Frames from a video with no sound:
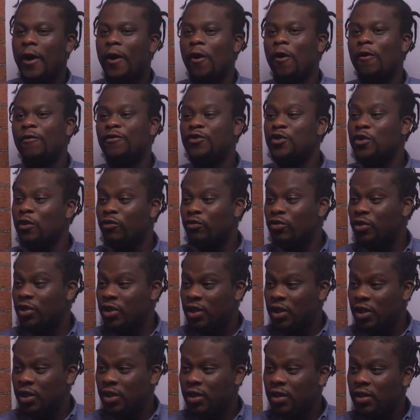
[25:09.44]
of
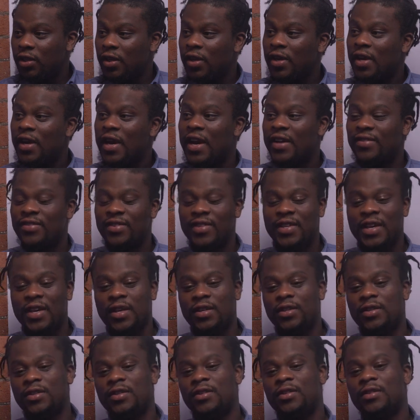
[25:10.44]
sovereignty and
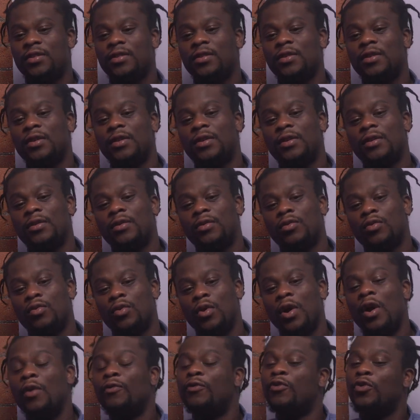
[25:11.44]
says,
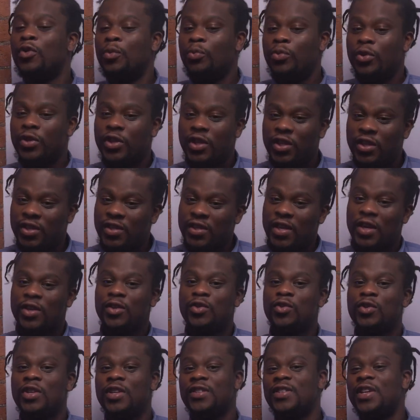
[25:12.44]
for the British, he
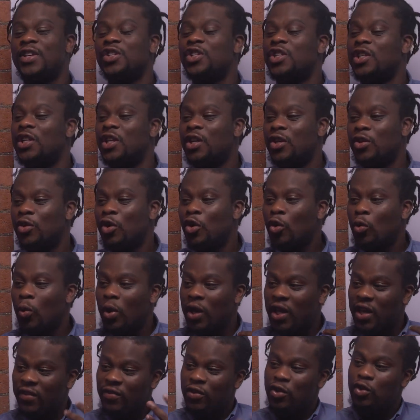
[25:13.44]
says, essentially,
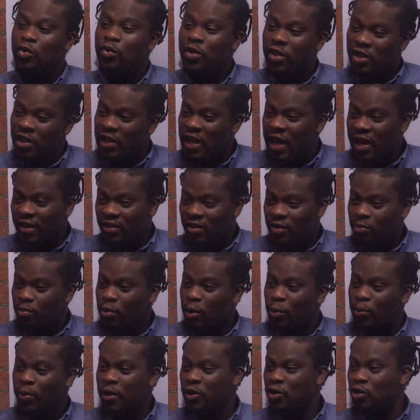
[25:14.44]
we're giving you this land in
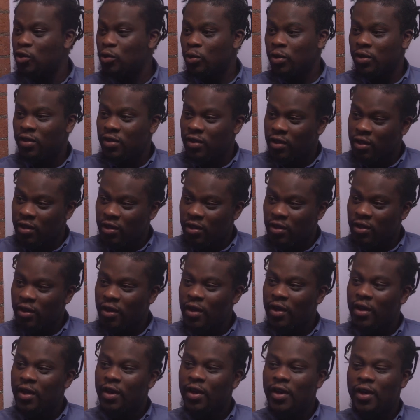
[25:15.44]
perpetuity,
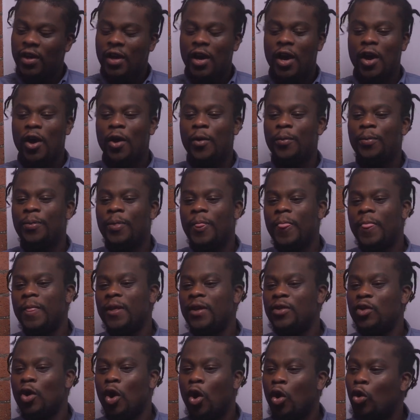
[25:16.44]

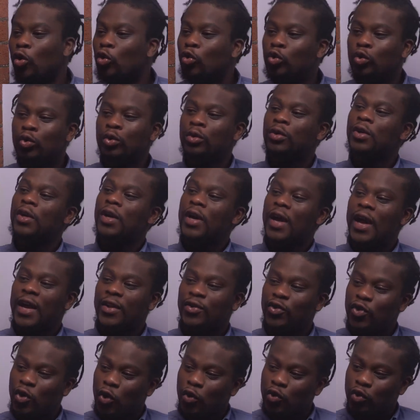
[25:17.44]
in whole
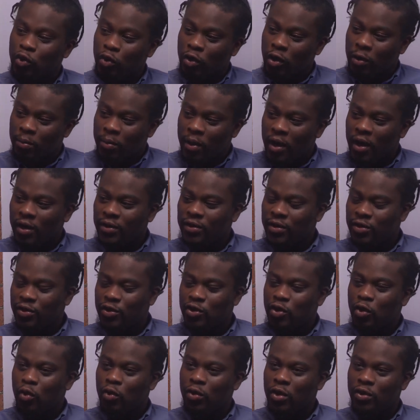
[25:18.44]
and total command, and
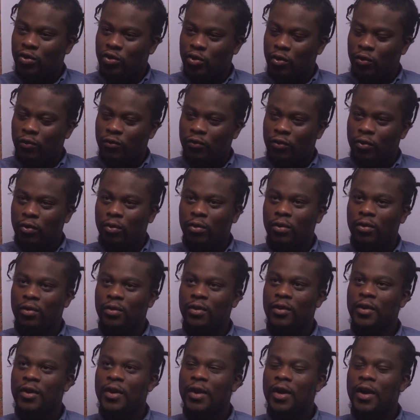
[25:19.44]
so on and so forth.
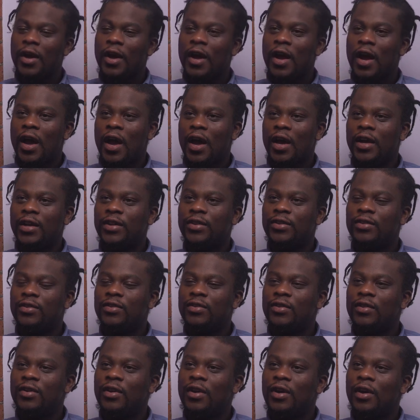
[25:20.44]

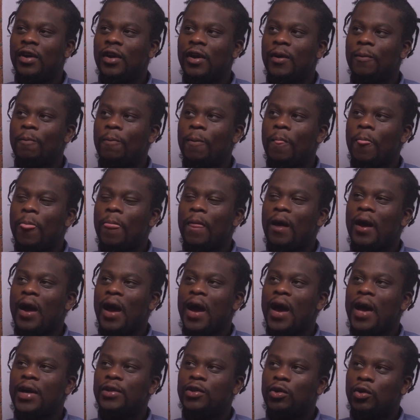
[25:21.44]
And
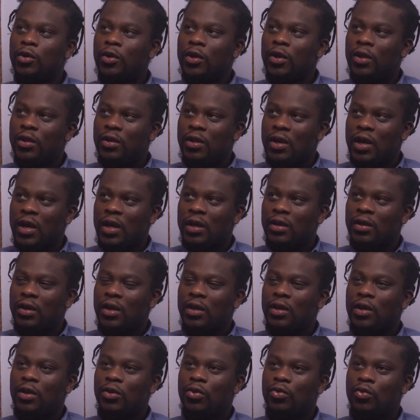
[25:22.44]
I had a look at that
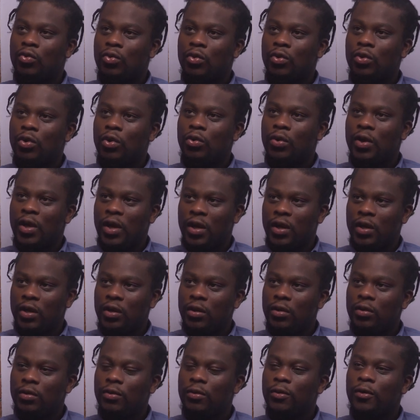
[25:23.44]
and I thought, okay,